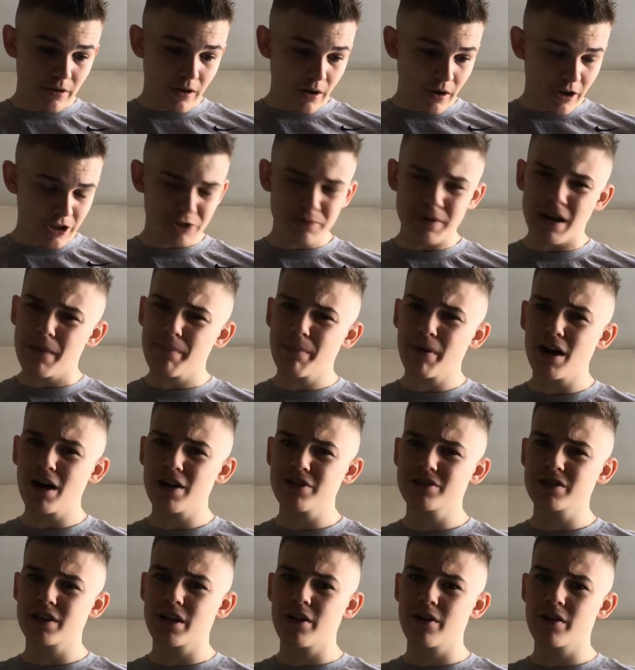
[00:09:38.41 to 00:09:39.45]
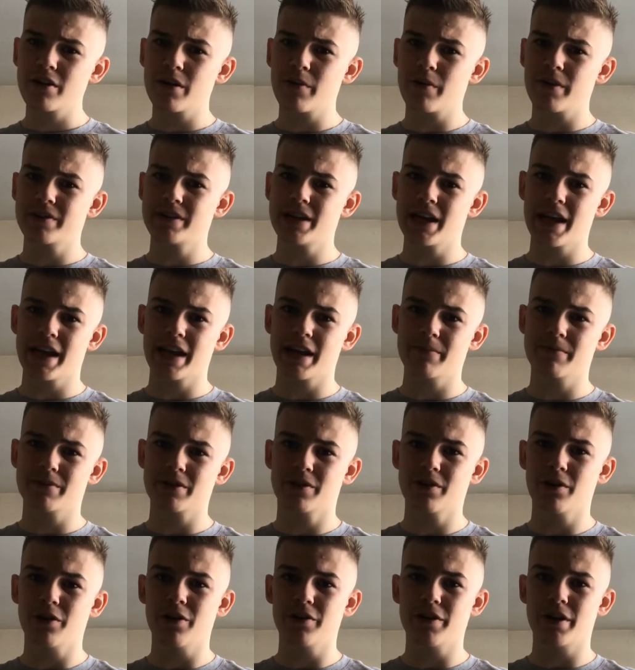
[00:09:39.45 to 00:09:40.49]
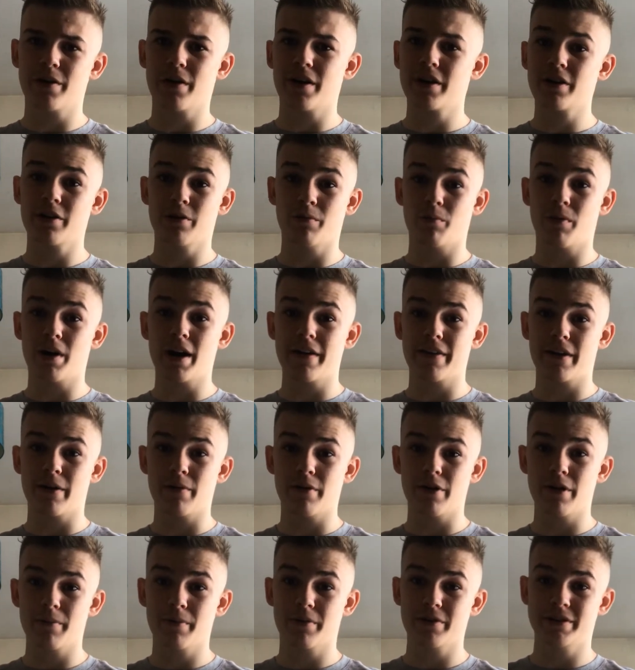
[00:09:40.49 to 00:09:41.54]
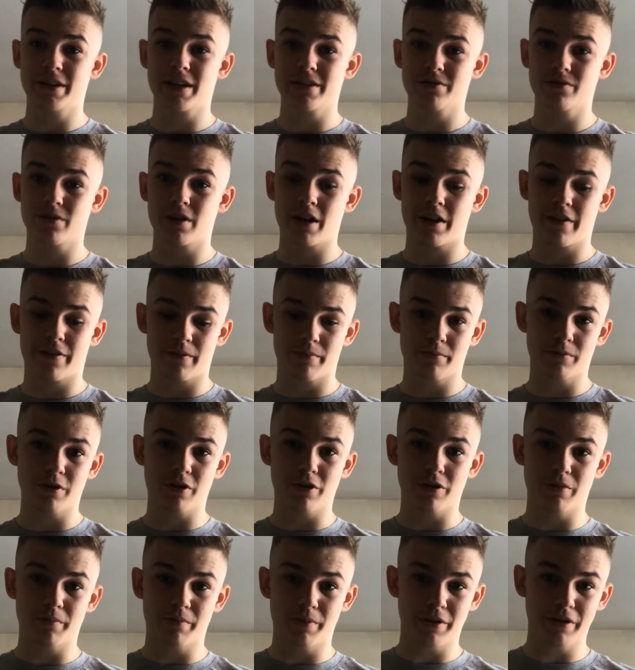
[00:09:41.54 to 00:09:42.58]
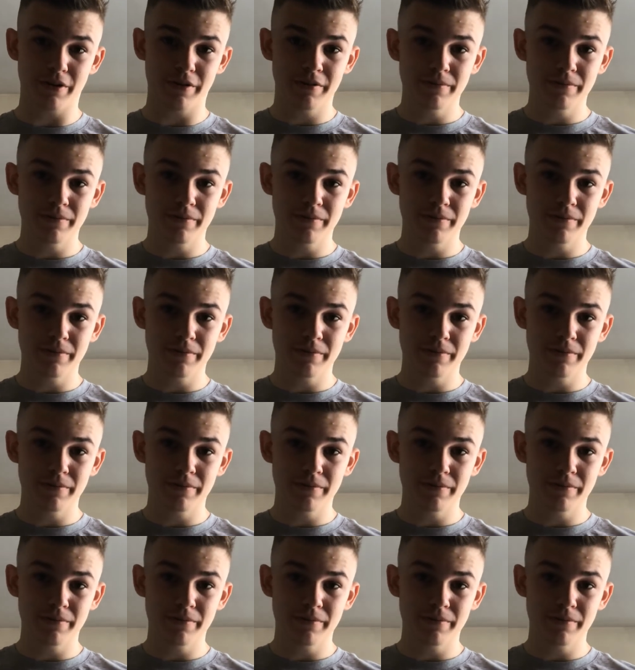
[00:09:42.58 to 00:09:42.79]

I swear Barcelona were taking him to court though. I don't know why they were, because he hasn't done anything wrong, but